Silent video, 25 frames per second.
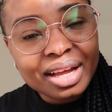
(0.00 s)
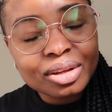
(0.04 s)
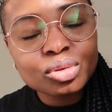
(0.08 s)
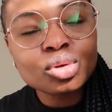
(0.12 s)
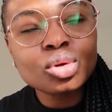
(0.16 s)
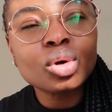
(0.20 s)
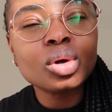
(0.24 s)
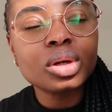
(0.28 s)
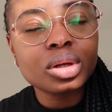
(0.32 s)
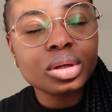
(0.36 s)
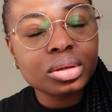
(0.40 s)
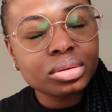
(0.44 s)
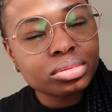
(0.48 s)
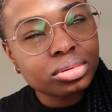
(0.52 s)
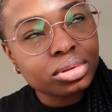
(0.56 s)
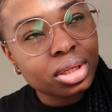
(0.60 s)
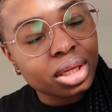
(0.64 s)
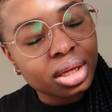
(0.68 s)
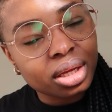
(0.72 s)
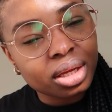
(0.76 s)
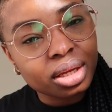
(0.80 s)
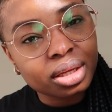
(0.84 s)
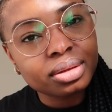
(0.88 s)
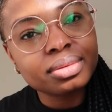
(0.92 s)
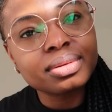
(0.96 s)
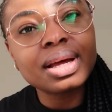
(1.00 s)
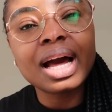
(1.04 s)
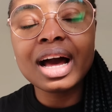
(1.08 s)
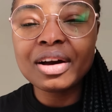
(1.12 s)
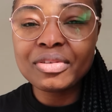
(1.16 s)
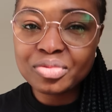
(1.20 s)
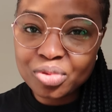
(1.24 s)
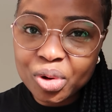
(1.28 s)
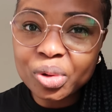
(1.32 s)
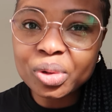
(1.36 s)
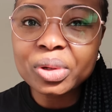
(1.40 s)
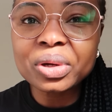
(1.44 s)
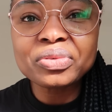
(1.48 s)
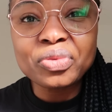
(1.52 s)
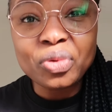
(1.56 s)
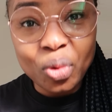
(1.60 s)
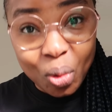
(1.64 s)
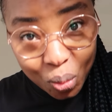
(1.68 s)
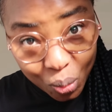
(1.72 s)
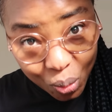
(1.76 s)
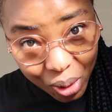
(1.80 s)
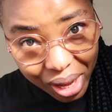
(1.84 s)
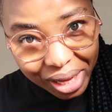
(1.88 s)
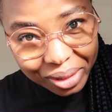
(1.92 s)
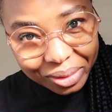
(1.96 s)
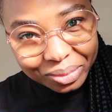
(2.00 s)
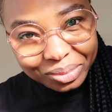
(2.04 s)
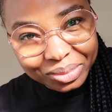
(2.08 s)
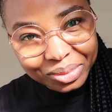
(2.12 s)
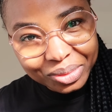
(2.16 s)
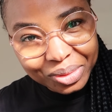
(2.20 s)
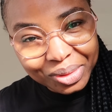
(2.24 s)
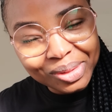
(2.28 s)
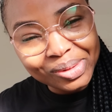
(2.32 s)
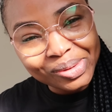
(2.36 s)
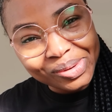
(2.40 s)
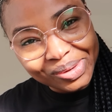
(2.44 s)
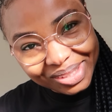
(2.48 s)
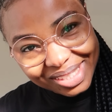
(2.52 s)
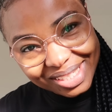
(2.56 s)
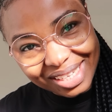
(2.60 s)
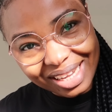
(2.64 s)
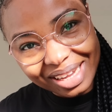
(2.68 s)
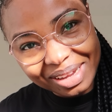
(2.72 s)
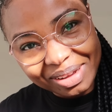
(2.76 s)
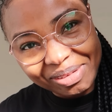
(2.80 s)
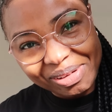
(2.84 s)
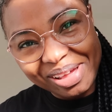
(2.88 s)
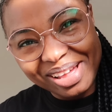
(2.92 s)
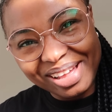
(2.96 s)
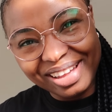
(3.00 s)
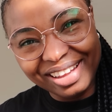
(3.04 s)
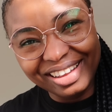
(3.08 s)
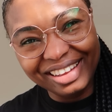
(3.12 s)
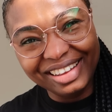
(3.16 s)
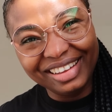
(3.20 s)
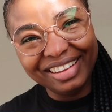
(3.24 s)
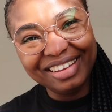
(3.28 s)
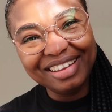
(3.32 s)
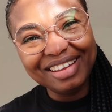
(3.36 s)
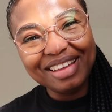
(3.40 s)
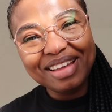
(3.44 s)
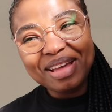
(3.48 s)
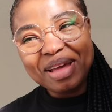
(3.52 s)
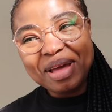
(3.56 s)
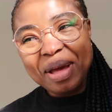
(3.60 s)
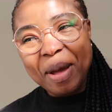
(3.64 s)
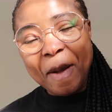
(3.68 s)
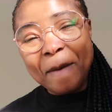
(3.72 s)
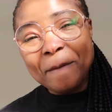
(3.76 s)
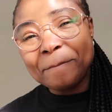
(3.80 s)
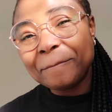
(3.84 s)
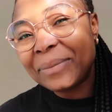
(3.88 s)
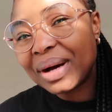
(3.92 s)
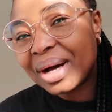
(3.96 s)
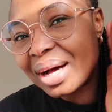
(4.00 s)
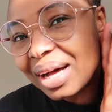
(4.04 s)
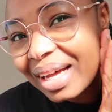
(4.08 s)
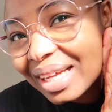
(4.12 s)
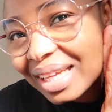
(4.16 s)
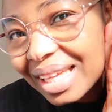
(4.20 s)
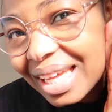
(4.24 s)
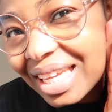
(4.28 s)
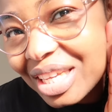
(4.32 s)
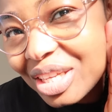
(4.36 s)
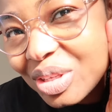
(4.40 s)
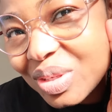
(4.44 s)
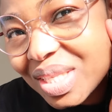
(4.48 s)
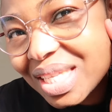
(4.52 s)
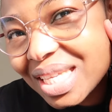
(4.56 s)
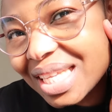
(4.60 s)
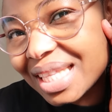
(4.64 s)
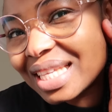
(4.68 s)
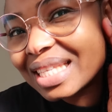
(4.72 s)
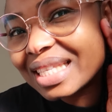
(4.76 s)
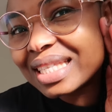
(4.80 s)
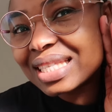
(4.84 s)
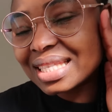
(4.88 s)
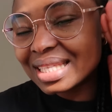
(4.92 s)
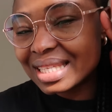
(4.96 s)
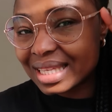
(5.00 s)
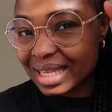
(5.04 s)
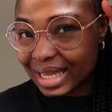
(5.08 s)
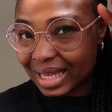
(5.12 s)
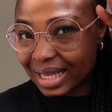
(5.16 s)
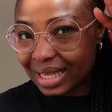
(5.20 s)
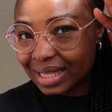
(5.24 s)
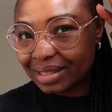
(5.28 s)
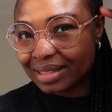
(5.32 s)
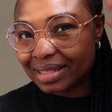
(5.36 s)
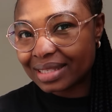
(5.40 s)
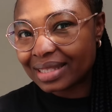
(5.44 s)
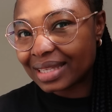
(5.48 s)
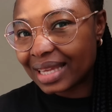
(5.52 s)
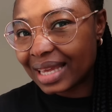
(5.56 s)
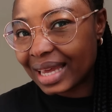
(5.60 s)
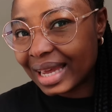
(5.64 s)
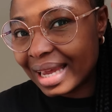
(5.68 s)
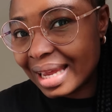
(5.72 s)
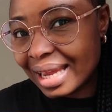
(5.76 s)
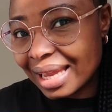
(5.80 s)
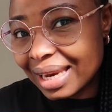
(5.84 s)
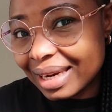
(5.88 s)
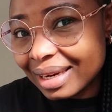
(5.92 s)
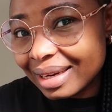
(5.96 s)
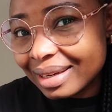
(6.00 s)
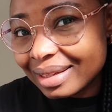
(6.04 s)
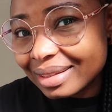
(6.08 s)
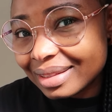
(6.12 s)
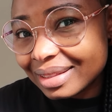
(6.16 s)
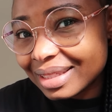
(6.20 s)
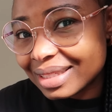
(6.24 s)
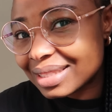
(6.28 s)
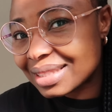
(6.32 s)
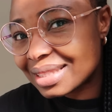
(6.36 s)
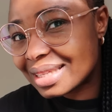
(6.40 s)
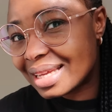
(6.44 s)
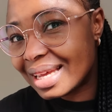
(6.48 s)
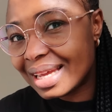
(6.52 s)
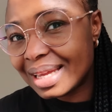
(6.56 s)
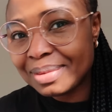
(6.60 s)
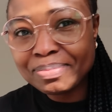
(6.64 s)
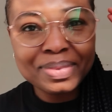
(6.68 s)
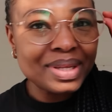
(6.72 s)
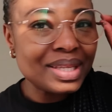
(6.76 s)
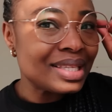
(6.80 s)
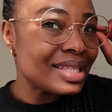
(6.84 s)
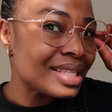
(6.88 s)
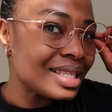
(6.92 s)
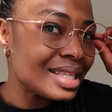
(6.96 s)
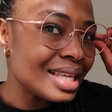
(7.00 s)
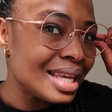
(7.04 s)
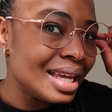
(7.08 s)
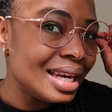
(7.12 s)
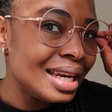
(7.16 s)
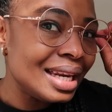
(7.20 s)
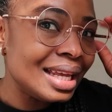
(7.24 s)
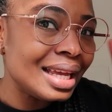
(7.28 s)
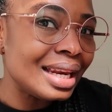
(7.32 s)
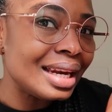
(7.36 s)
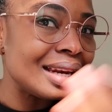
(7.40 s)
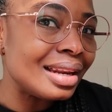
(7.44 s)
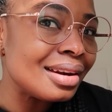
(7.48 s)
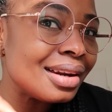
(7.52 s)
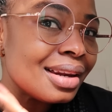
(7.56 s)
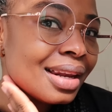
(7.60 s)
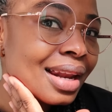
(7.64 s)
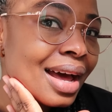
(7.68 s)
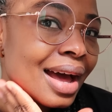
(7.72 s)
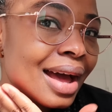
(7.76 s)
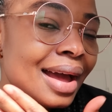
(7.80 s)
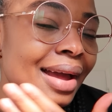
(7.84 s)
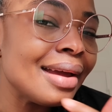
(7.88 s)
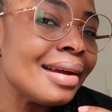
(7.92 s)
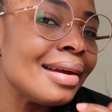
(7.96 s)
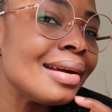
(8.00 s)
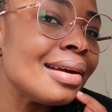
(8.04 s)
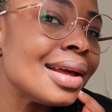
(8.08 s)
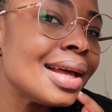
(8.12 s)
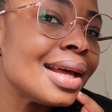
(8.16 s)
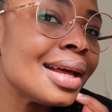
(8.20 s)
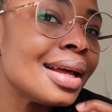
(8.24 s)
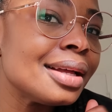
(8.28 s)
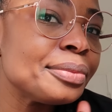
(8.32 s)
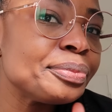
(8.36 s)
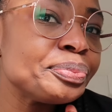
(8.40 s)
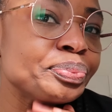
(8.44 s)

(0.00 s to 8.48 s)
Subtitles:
Not okay. I haven't worn makeup for a while, not a long time. But can you see this skin? The skin be skinning. Like,